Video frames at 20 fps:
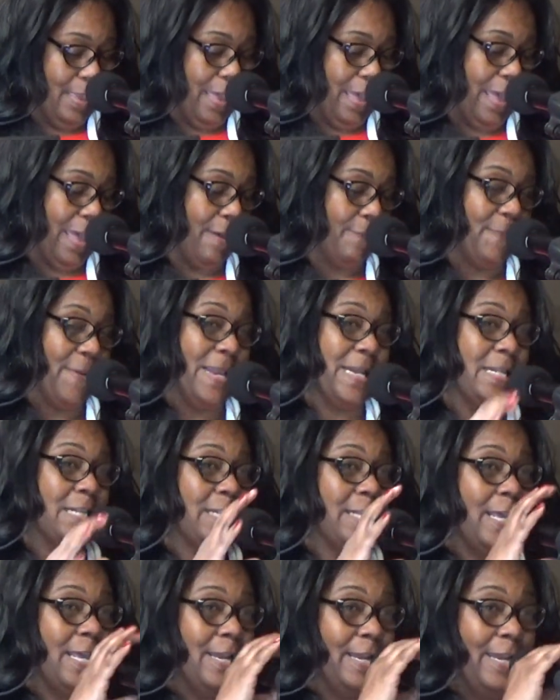I've been
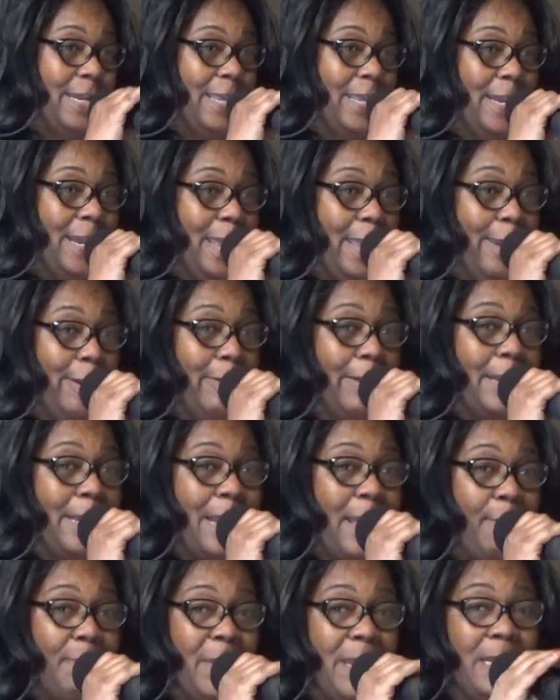sitting in here
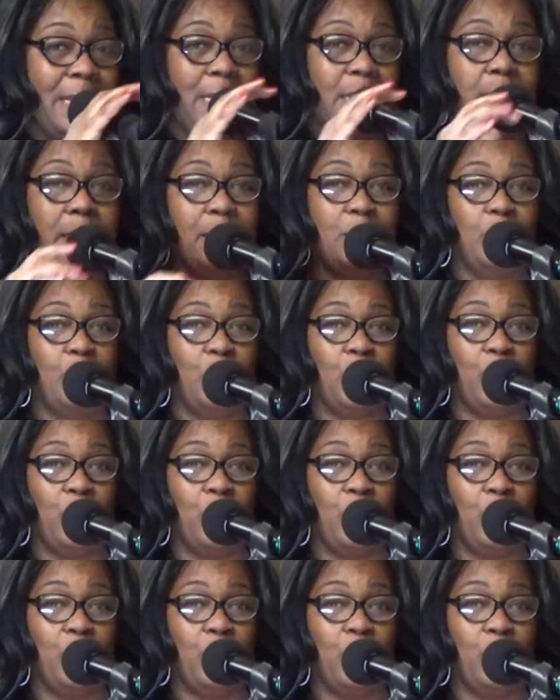and I've been listening